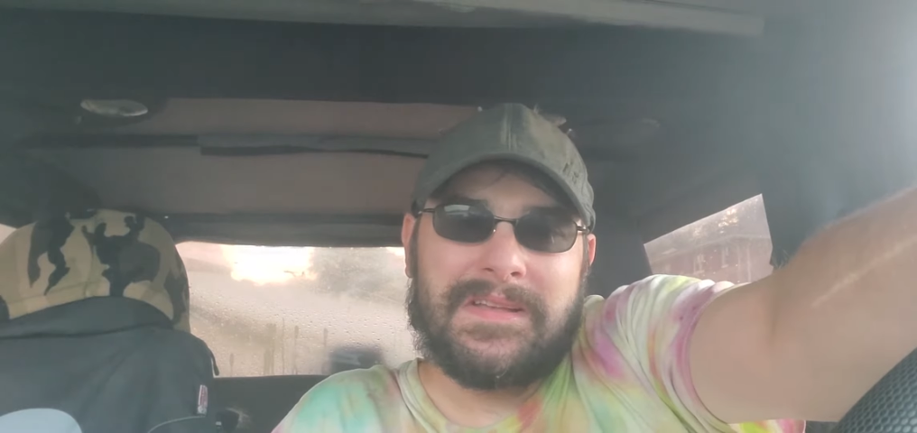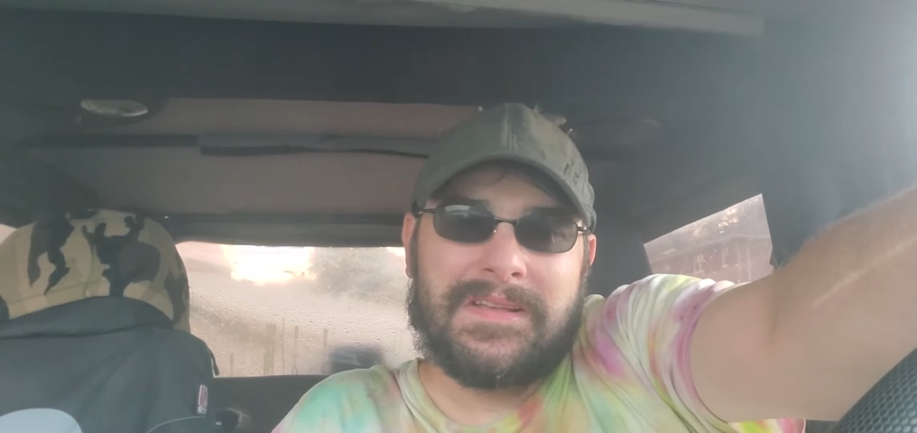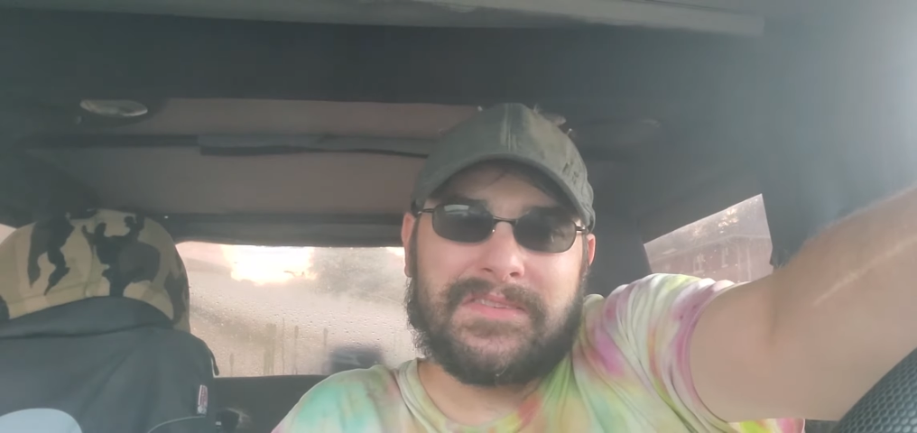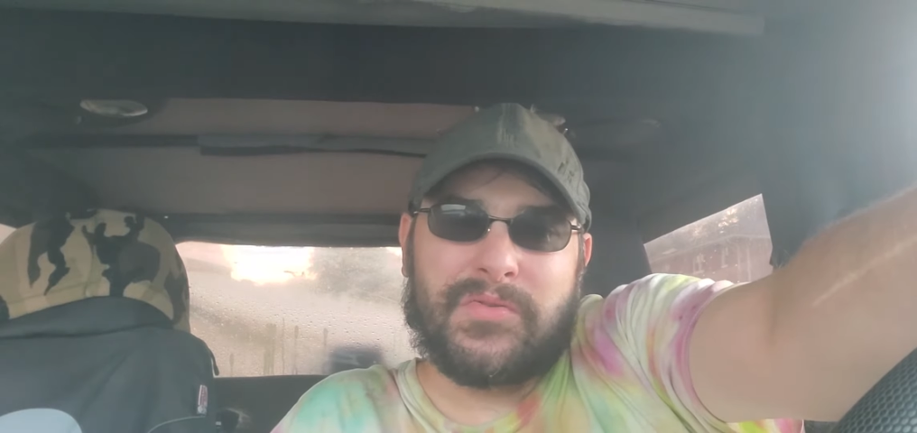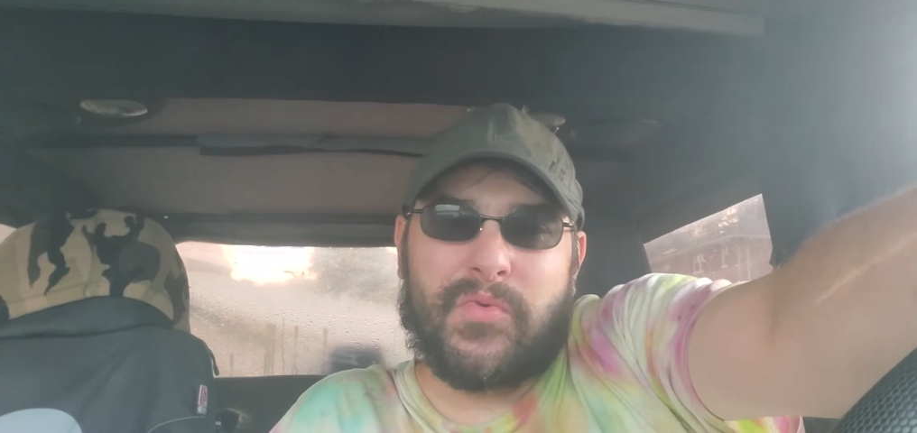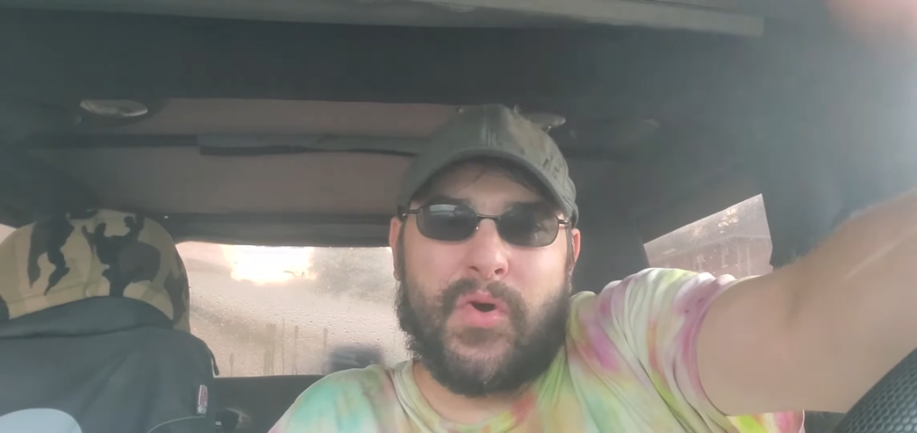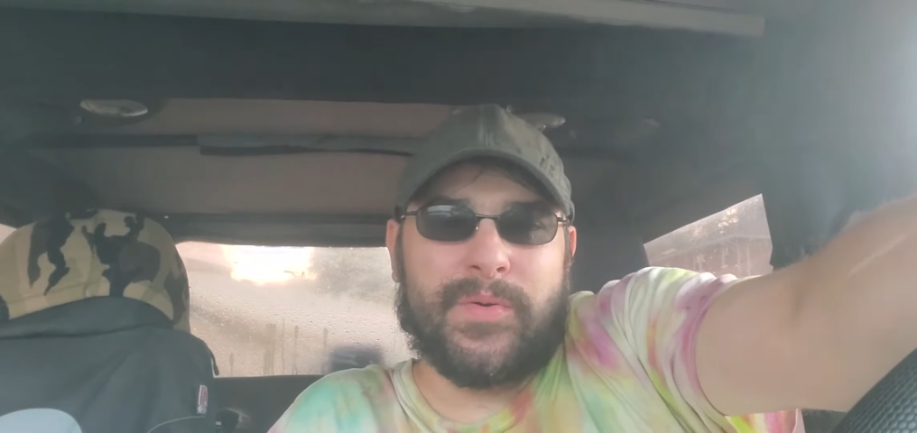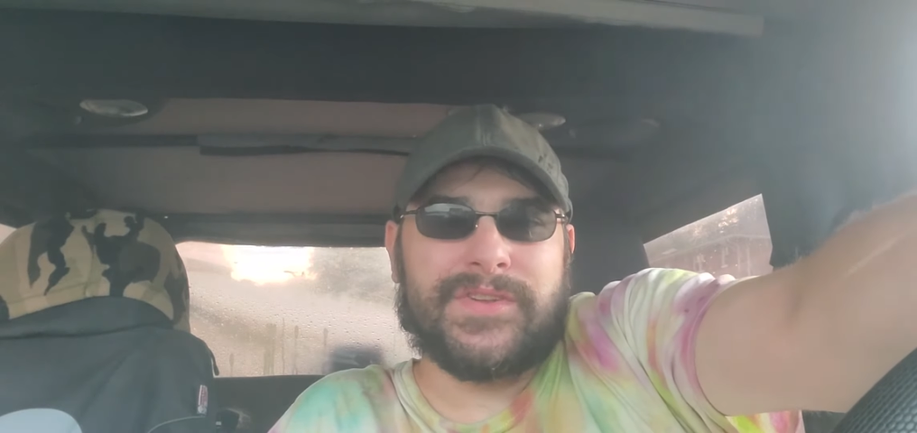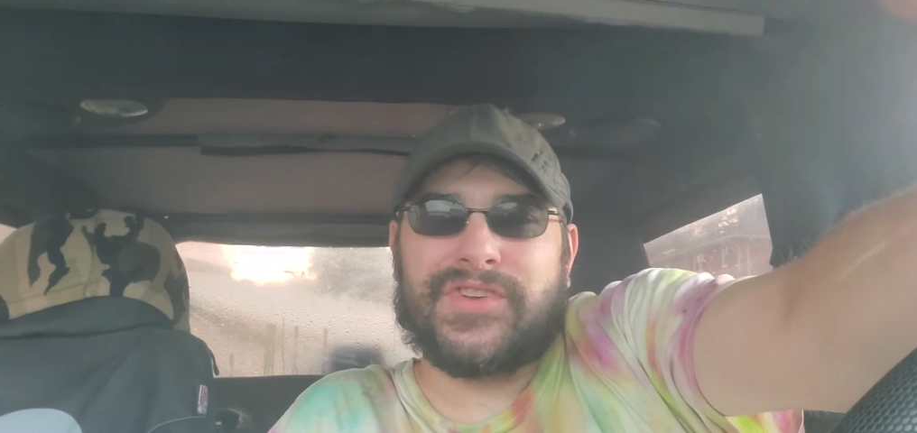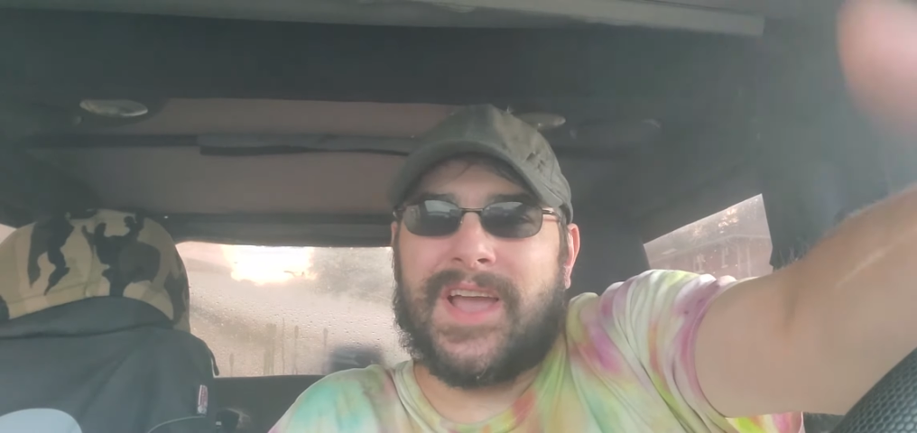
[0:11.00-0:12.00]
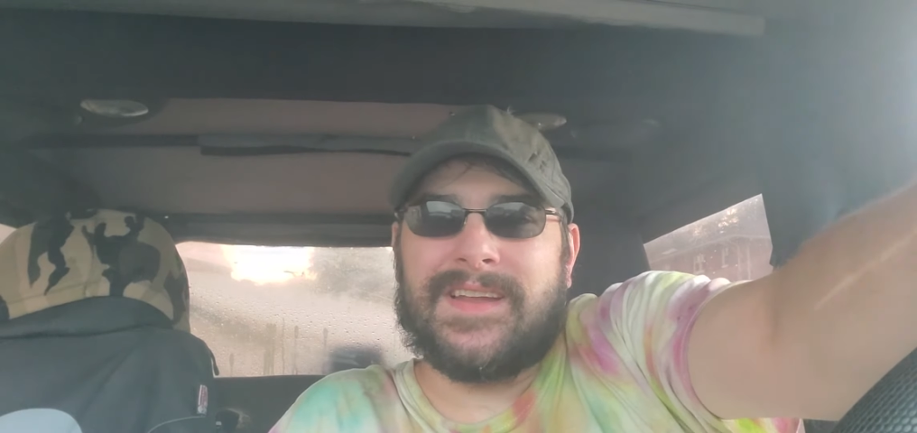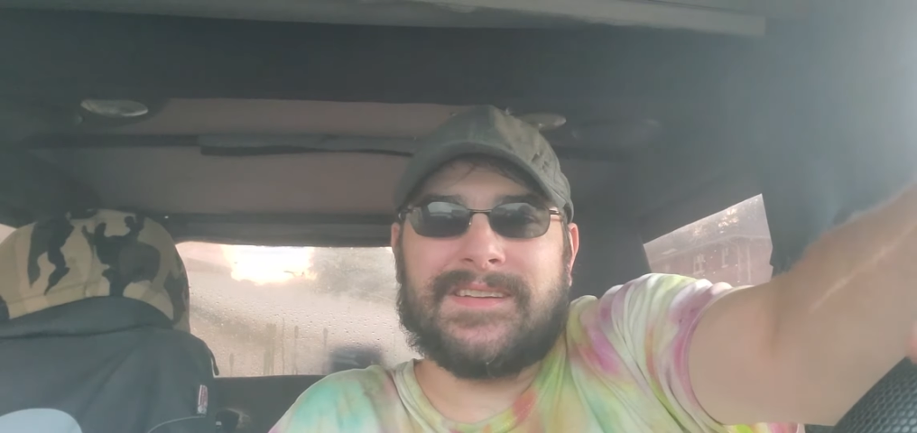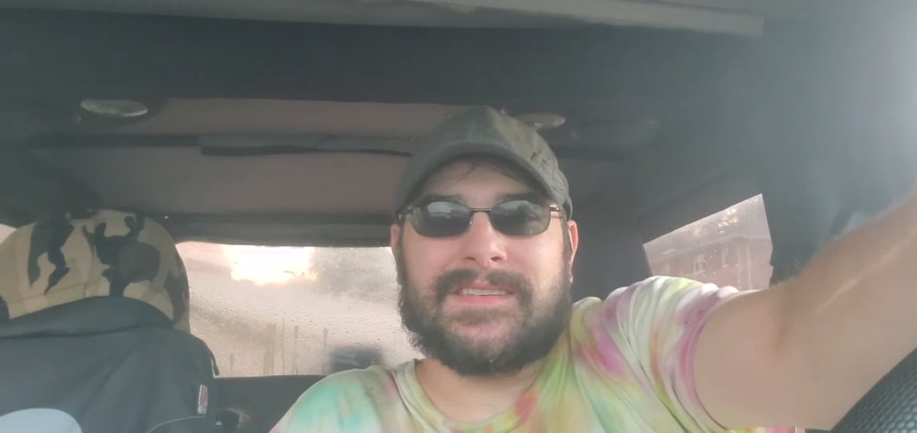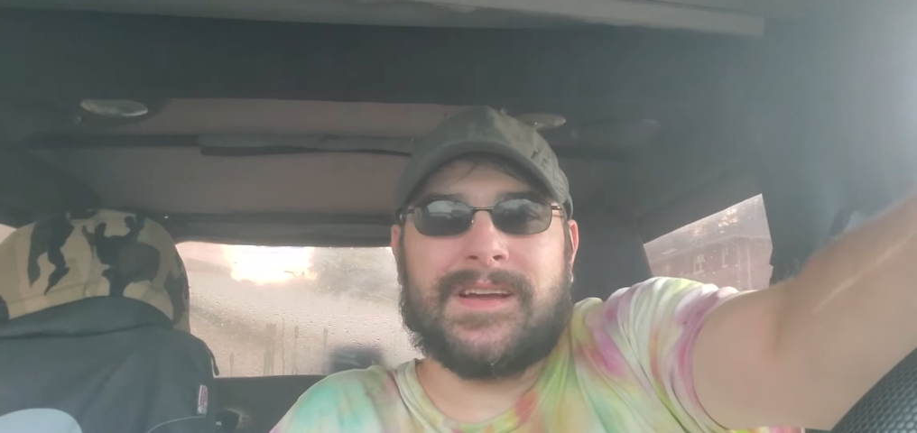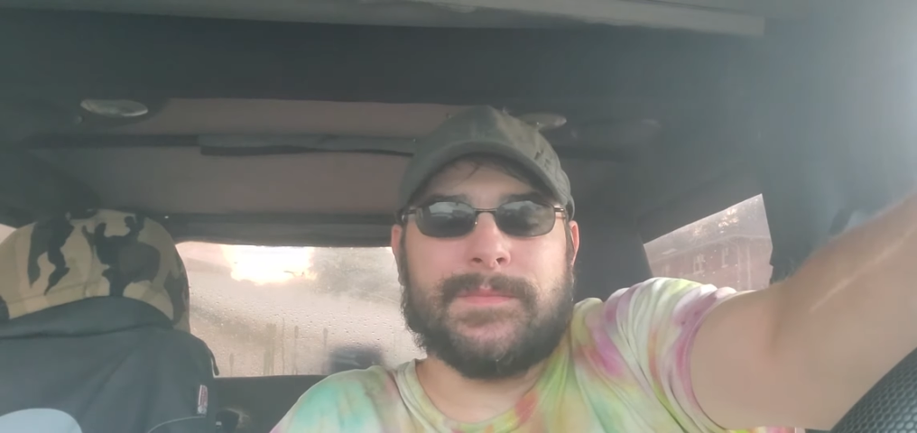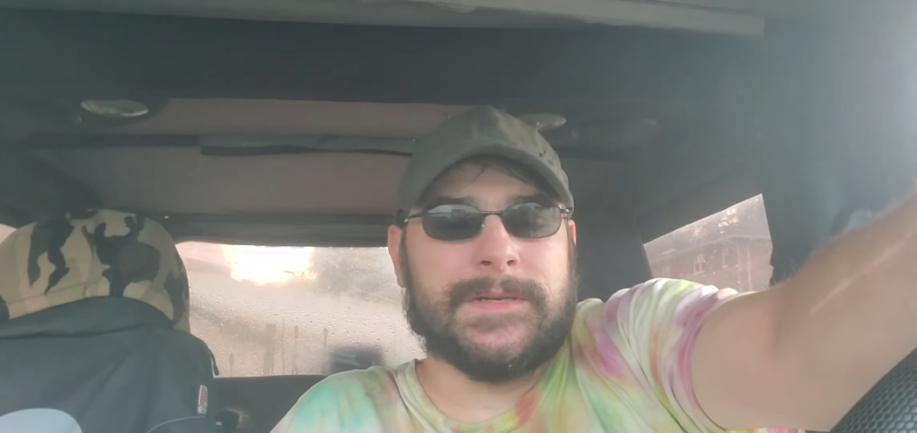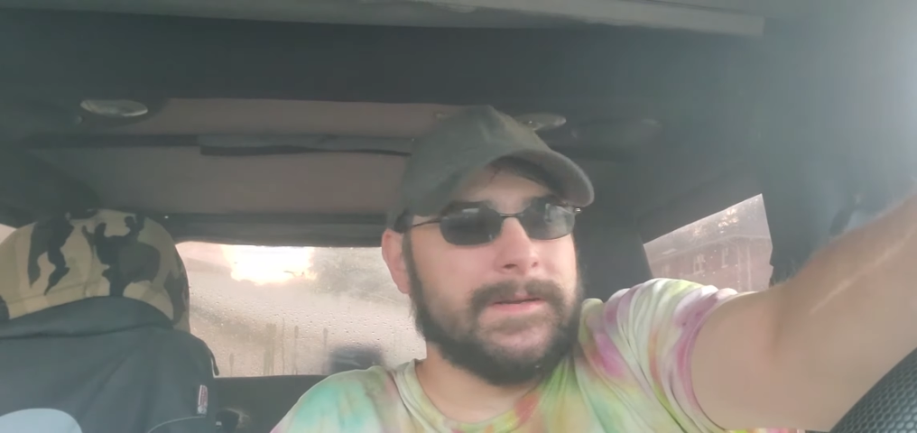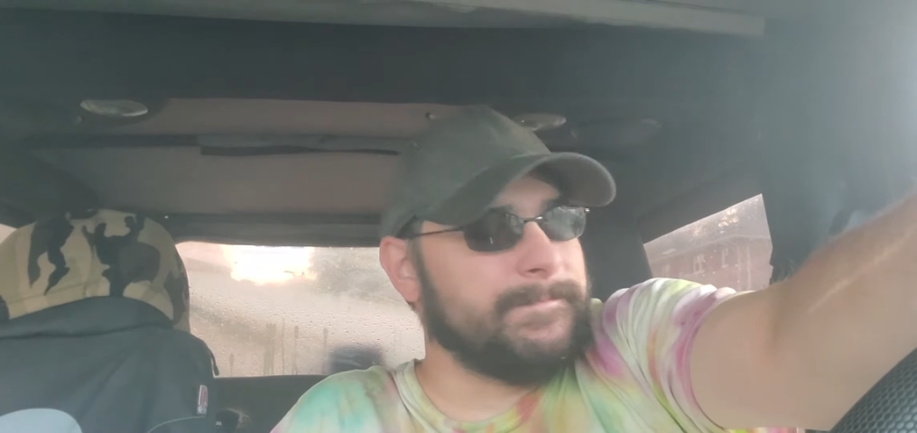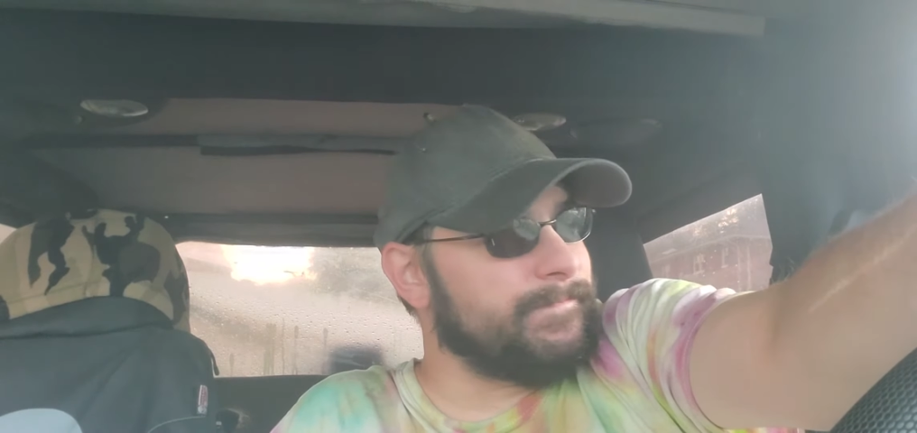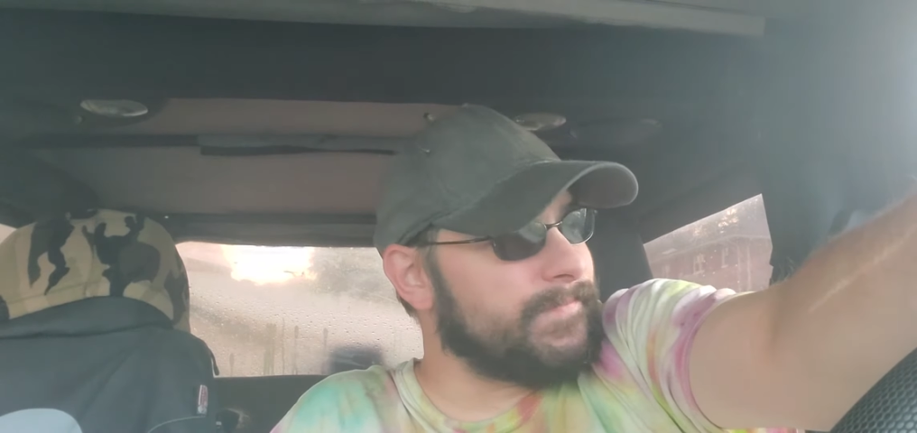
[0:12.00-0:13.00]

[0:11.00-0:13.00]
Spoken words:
So war with China's coming.